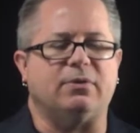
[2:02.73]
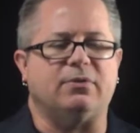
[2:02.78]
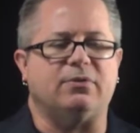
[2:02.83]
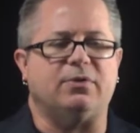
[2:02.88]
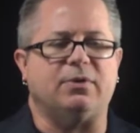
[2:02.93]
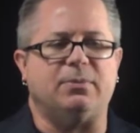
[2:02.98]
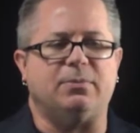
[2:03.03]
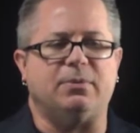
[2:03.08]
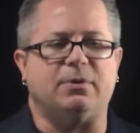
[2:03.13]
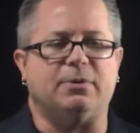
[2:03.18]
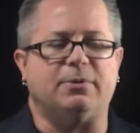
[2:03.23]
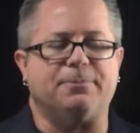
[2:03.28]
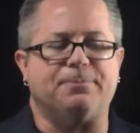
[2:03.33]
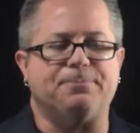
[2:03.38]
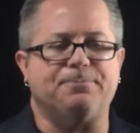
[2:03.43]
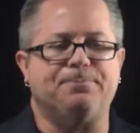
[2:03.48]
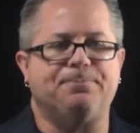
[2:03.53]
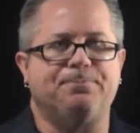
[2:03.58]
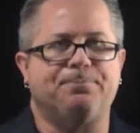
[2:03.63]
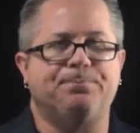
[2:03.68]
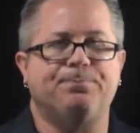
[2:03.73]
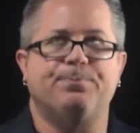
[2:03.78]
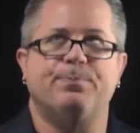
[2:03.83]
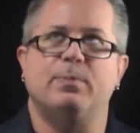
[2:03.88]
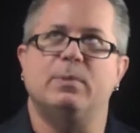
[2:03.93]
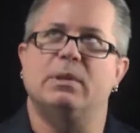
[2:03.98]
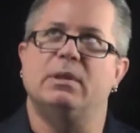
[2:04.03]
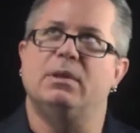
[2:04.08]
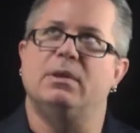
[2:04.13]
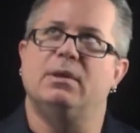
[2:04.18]
seem to
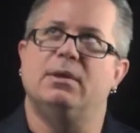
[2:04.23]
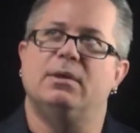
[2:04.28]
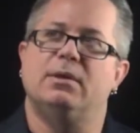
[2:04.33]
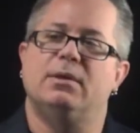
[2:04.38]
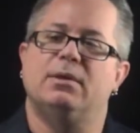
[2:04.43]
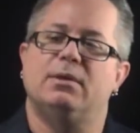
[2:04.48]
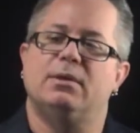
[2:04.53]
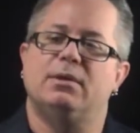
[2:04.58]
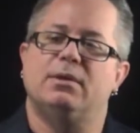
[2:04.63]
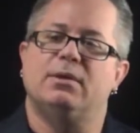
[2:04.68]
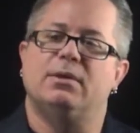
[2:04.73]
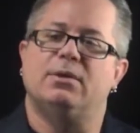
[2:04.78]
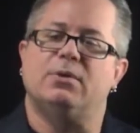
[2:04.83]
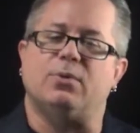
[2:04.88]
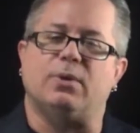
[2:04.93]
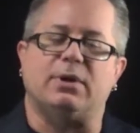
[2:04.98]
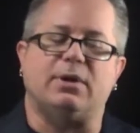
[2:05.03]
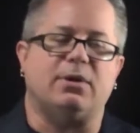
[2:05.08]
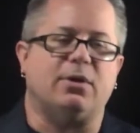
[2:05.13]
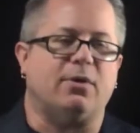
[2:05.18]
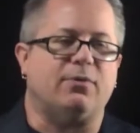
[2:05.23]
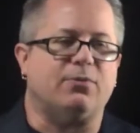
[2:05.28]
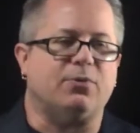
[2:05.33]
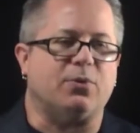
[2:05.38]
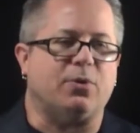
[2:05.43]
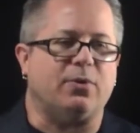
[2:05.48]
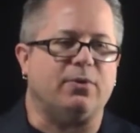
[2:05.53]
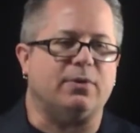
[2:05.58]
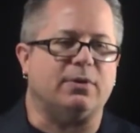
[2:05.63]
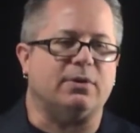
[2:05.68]
quite
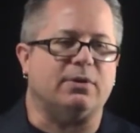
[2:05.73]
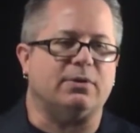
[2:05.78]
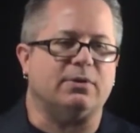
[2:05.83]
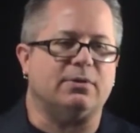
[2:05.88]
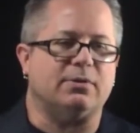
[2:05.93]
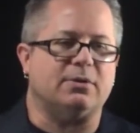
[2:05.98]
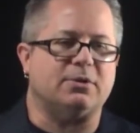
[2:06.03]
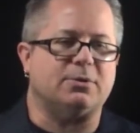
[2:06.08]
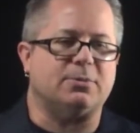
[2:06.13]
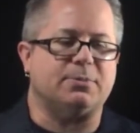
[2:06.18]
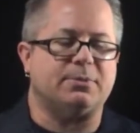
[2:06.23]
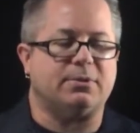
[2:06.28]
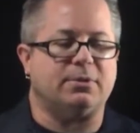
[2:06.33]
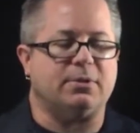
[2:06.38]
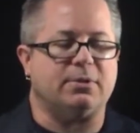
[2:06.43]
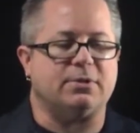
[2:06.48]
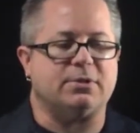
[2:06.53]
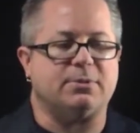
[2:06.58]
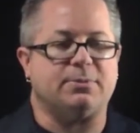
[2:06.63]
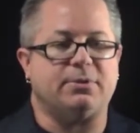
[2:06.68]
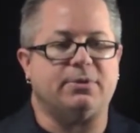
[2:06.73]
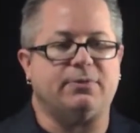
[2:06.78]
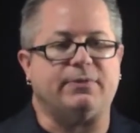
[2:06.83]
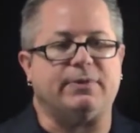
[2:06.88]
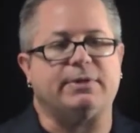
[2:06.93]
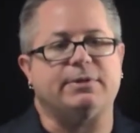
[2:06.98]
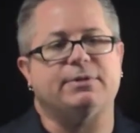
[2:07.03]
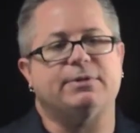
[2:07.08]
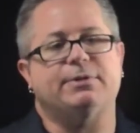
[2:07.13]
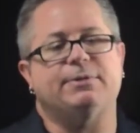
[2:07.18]
cover all the
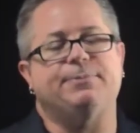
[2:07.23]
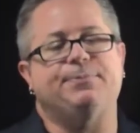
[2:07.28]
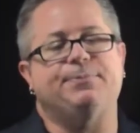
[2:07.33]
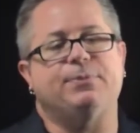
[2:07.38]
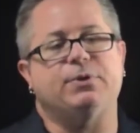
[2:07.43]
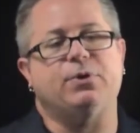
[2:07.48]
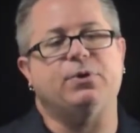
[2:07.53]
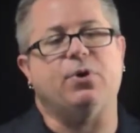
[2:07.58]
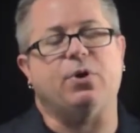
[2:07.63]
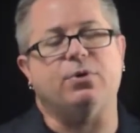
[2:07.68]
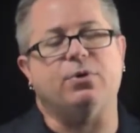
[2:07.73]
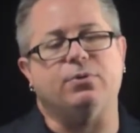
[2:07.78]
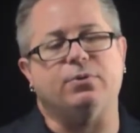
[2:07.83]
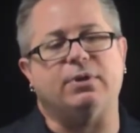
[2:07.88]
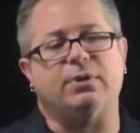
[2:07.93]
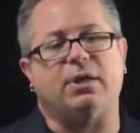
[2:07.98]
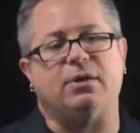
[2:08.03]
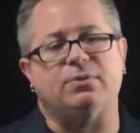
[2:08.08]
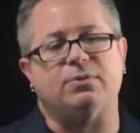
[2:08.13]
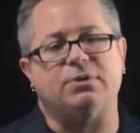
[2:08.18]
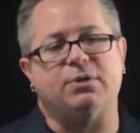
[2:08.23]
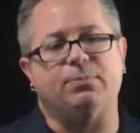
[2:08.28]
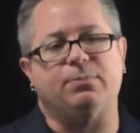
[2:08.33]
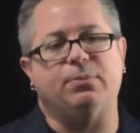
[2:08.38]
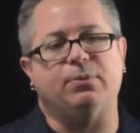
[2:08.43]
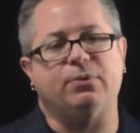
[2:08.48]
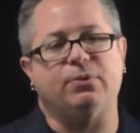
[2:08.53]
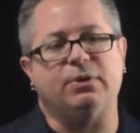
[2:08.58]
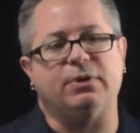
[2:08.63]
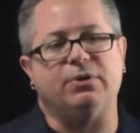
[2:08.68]
specifics. Gardner thought it was the
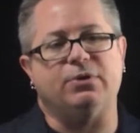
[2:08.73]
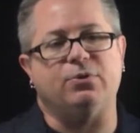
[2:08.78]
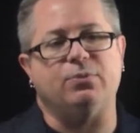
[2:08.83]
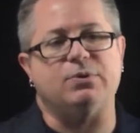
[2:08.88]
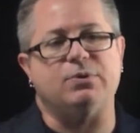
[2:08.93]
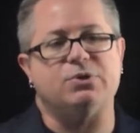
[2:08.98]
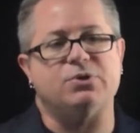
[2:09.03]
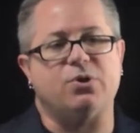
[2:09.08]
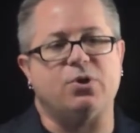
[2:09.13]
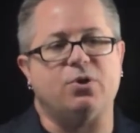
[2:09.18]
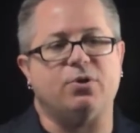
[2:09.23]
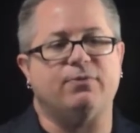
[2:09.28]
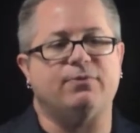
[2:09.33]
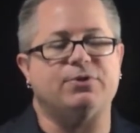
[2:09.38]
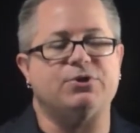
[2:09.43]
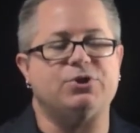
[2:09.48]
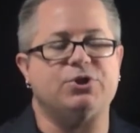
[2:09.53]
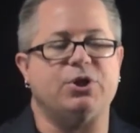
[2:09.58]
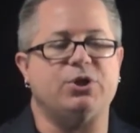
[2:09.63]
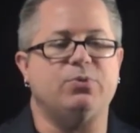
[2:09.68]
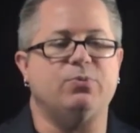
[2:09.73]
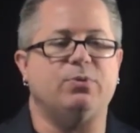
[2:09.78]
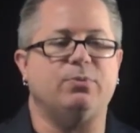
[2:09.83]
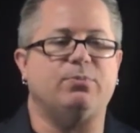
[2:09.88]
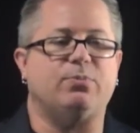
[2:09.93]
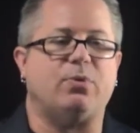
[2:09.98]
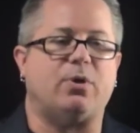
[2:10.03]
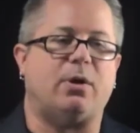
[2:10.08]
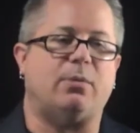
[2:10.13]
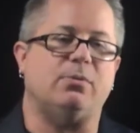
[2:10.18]
ability to resolve genuine
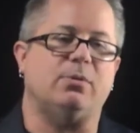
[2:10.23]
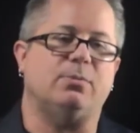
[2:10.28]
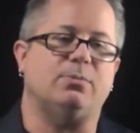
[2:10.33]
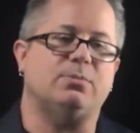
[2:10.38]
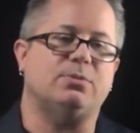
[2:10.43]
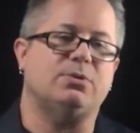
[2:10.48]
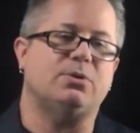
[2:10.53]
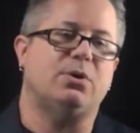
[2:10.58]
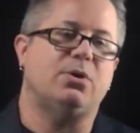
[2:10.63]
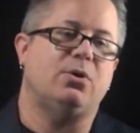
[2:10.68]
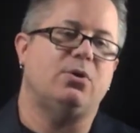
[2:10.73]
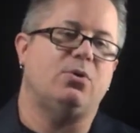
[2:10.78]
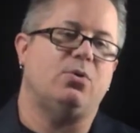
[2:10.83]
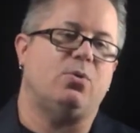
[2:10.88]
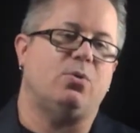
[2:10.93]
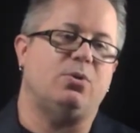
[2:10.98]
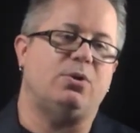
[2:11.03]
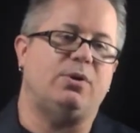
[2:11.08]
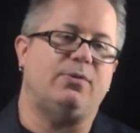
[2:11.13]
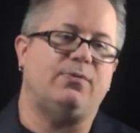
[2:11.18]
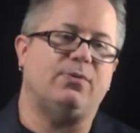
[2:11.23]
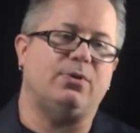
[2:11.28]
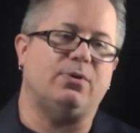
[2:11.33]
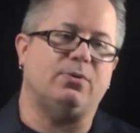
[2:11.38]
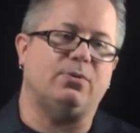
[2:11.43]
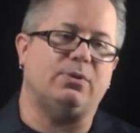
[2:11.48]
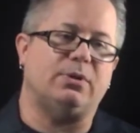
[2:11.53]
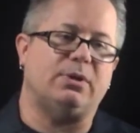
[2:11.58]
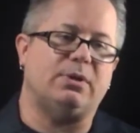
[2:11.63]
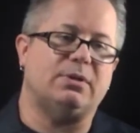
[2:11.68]
problems or
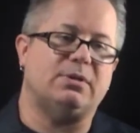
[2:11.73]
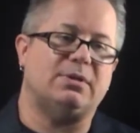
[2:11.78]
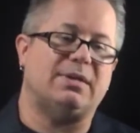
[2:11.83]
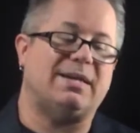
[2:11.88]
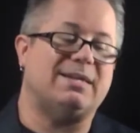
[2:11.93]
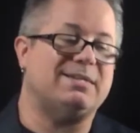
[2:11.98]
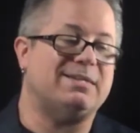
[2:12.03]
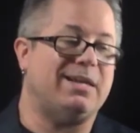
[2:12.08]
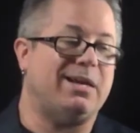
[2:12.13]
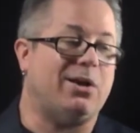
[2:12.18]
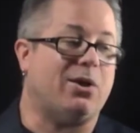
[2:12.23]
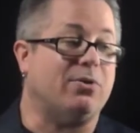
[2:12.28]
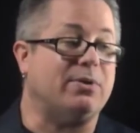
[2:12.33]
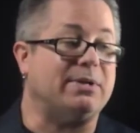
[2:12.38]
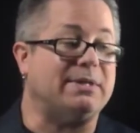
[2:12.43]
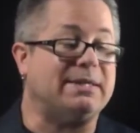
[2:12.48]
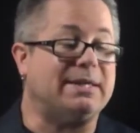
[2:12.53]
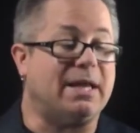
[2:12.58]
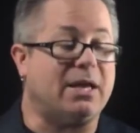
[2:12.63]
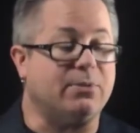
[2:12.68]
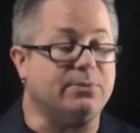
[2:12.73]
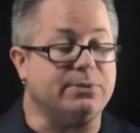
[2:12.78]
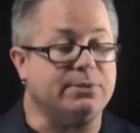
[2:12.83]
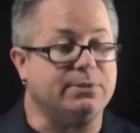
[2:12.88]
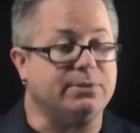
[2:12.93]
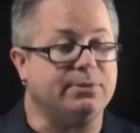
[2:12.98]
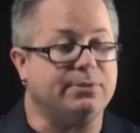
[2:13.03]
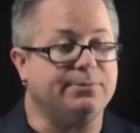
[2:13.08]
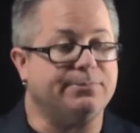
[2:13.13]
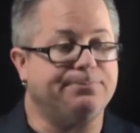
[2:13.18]
difficulties as they are
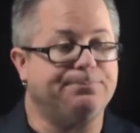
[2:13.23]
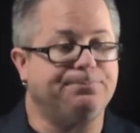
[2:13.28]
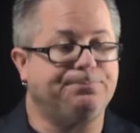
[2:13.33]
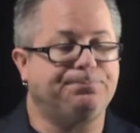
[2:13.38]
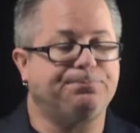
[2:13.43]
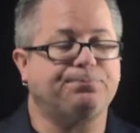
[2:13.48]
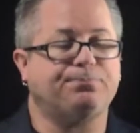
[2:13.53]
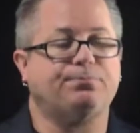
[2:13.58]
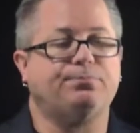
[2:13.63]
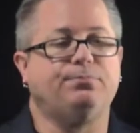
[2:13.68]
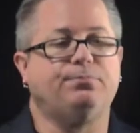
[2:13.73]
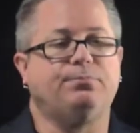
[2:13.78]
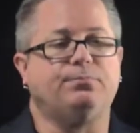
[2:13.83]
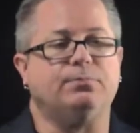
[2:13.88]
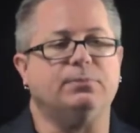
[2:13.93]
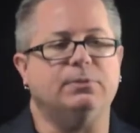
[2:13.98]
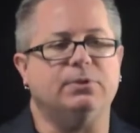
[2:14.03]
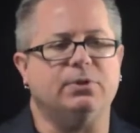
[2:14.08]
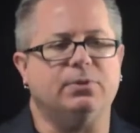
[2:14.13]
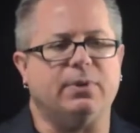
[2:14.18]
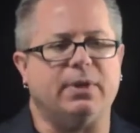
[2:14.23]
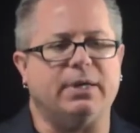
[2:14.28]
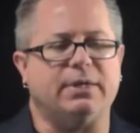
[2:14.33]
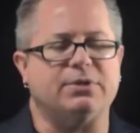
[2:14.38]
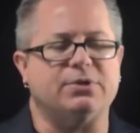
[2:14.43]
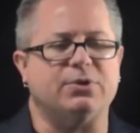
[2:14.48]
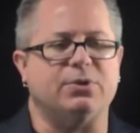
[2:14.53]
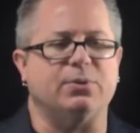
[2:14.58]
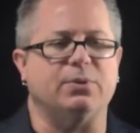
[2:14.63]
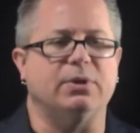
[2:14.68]
encountered. All right,
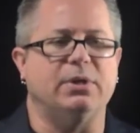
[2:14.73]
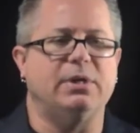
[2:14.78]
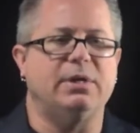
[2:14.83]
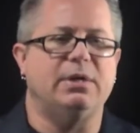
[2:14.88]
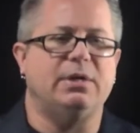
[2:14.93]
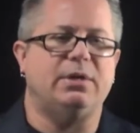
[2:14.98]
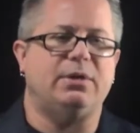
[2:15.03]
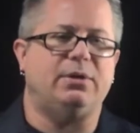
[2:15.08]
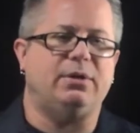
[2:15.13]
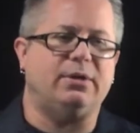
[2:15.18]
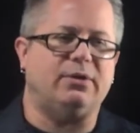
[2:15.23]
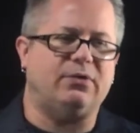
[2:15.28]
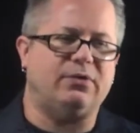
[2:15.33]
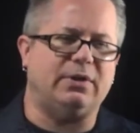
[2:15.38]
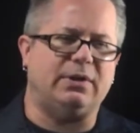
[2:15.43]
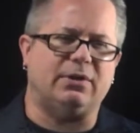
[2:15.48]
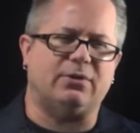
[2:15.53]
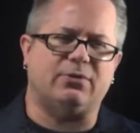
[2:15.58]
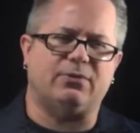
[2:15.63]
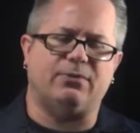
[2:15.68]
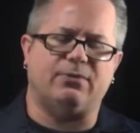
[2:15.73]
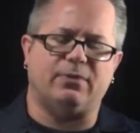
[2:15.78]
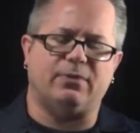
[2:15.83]
so you can see there's